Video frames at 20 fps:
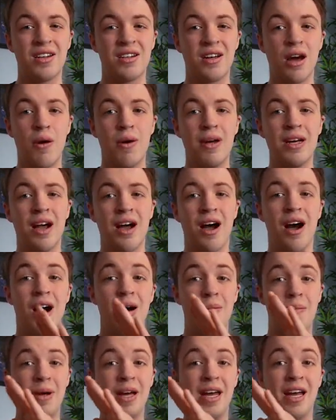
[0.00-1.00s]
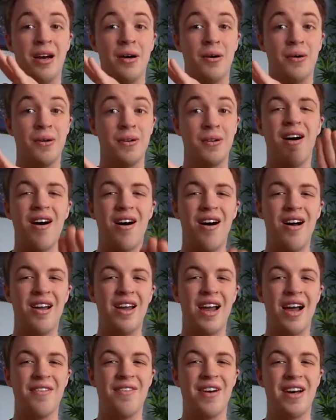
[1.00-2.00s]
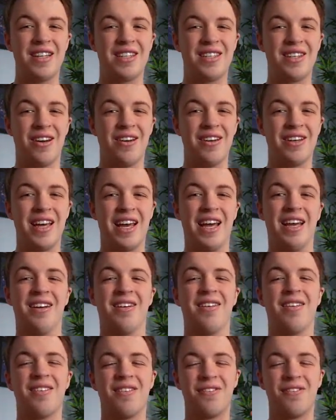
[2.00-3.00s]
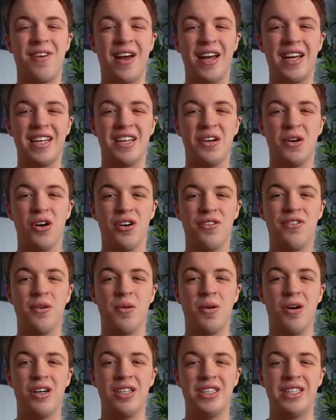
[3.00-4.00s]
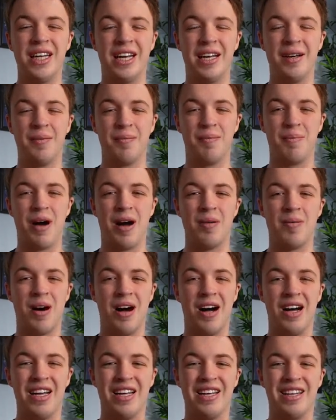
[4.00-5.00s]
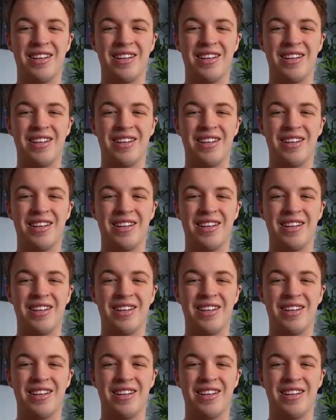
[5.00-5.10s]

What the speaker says: going uphill. I'll let that soak in. Thank you all for watching, bye bye.